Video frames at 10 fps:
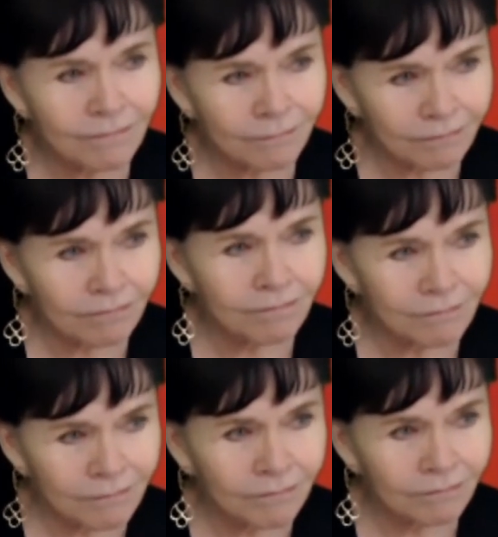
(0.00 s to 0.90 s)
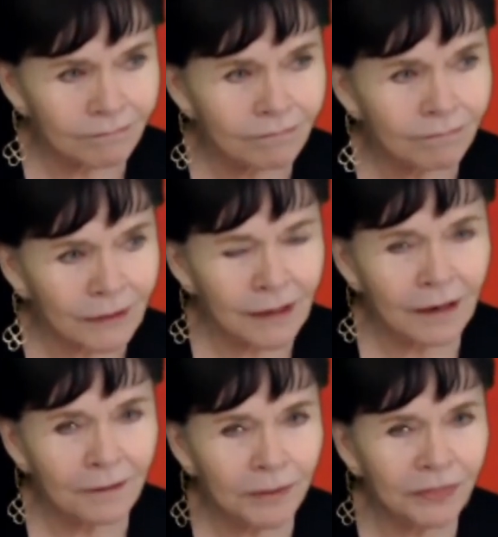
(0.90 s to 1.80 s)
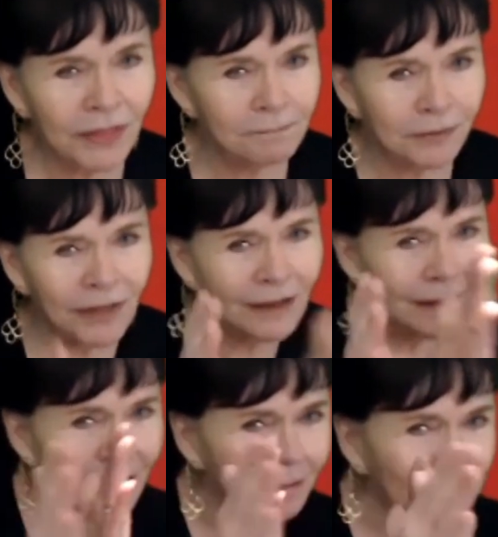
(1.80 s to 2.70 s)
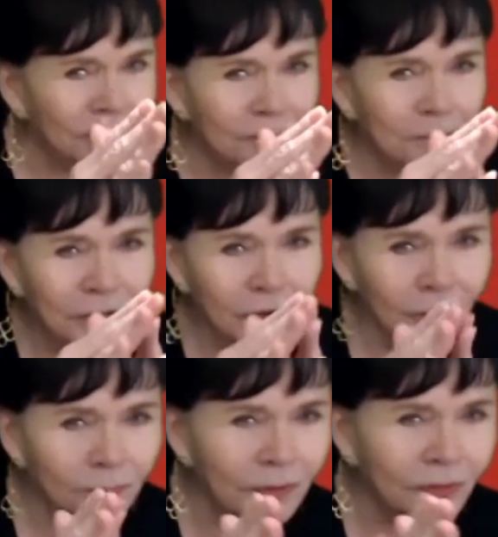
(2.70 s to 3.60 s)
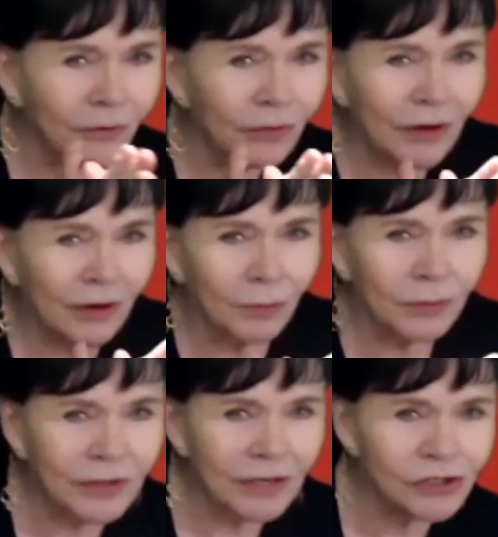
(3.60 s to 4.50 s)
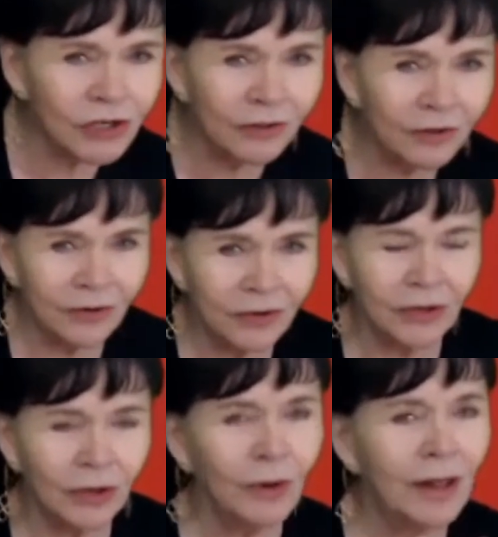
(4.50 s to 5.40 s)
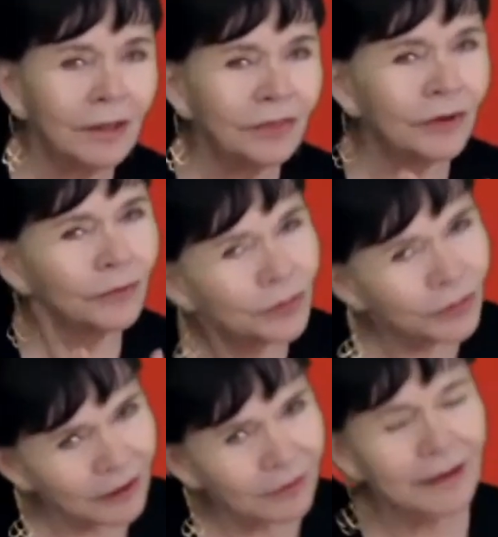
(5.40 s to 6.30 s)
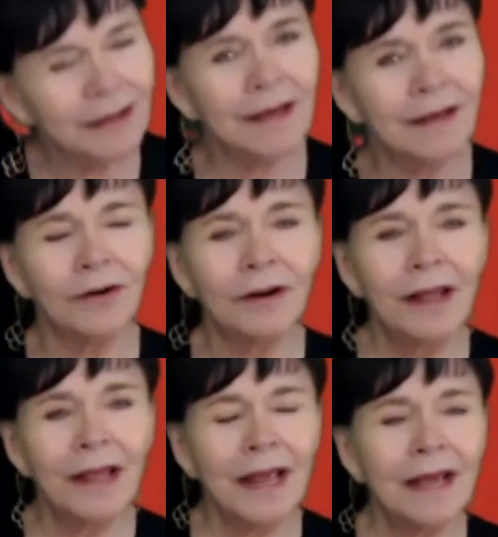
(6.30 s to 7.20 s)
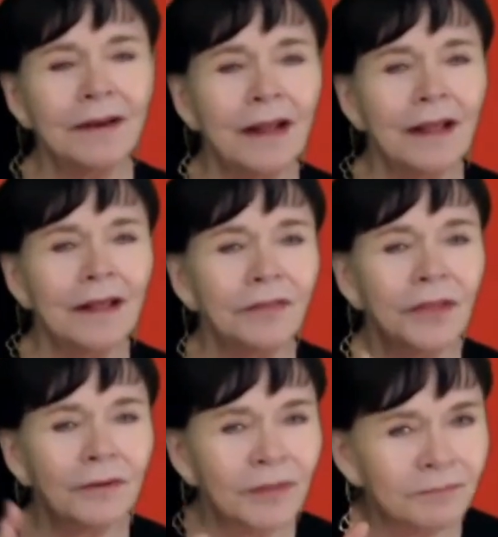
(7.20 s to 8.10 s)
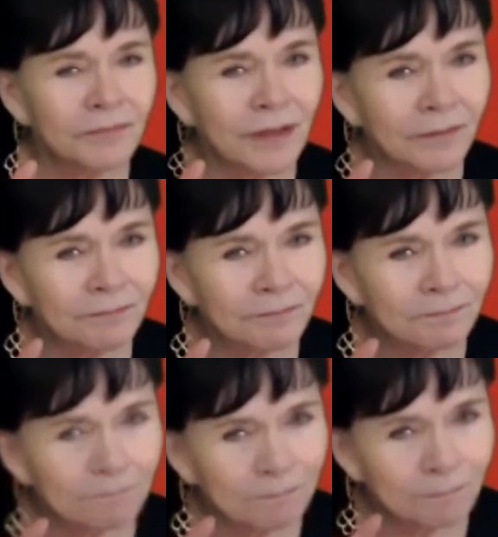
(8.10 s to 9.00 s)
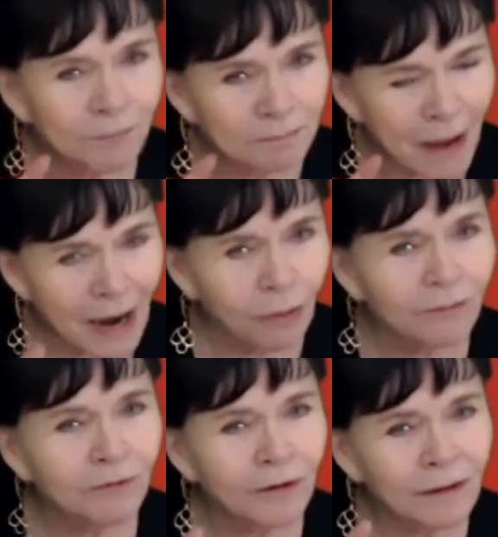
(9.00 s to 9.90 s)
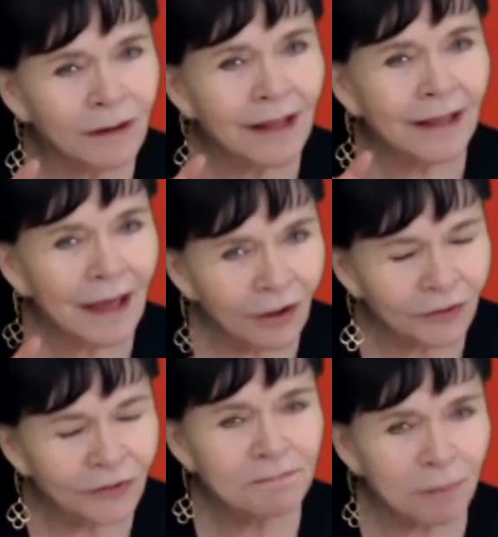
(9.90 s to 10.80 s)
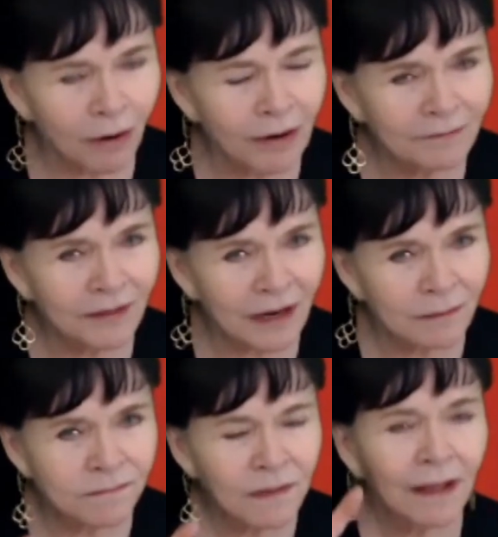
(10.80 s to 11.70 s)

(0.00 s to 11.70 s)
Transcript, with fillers: powerful than that. Yeah, but they, but they, but but they're but they're there with each other. You know, they're there together, and the the the the powerful, healthy part of them